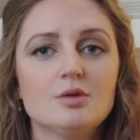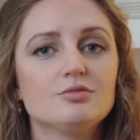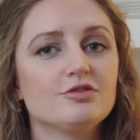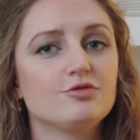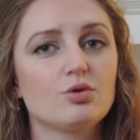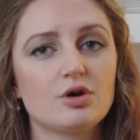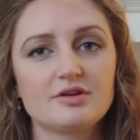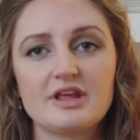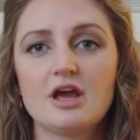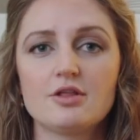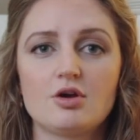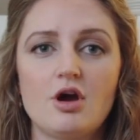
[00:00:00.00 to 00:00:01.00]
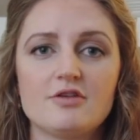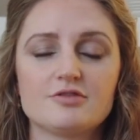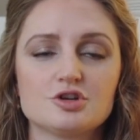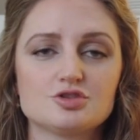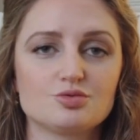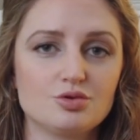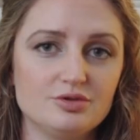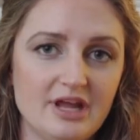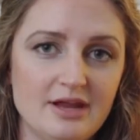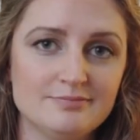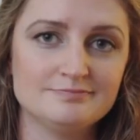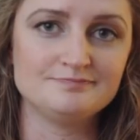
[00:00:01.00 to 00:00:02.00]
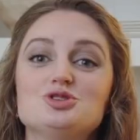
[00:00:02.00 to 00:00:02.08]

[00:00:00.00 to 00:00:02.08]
before the other offers rolled in.